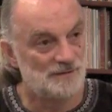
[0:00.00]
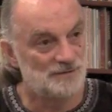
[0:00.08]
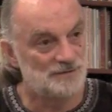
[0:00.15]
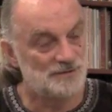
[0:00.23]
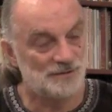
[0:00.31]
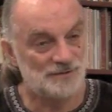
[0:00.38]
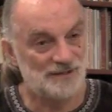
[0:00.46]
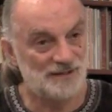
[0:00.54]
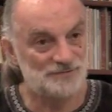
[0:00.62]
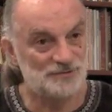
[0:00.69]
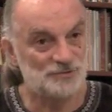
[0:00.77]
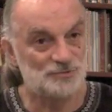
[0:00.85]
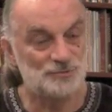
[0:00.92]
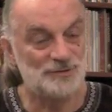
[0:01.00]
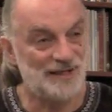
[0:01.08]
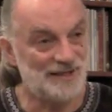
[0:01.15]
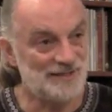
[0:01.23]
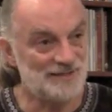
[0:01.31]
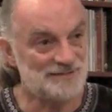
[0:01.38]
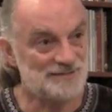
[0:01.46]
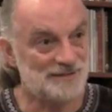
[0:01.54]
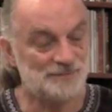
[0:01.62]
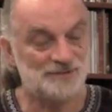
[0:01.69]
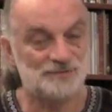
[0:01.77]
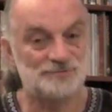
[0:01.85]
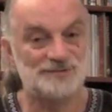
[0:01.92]
You don't have to do anything
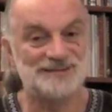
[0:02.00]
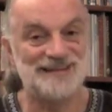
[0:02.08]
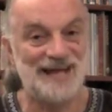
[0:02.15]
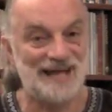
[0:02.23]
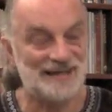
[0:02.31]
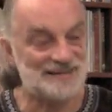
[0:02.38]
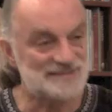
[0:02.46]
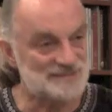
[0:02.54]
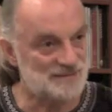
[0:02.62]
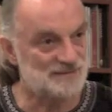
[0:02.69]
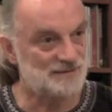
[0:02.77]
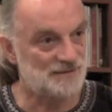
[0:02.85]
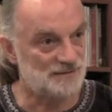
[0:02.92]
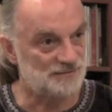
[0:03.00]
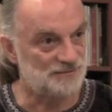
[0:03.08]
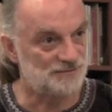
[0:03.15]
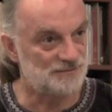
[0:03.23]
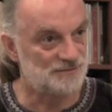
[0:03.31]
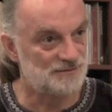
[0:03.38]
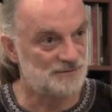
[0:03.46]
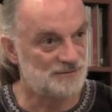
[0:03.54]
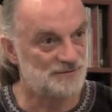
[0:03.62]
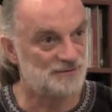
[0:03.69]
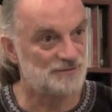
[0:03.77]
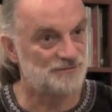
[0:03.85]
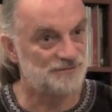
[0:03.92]
but relax enough
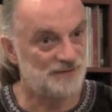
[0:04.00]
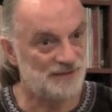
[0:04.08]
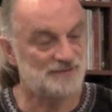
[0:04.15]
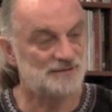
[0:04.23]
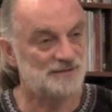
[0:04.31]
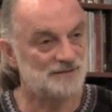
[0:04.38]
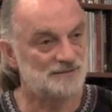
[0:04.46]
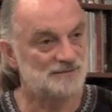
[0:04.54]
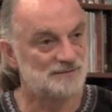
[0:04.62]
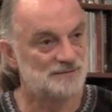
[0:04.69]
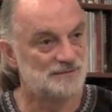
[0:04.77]
to find that.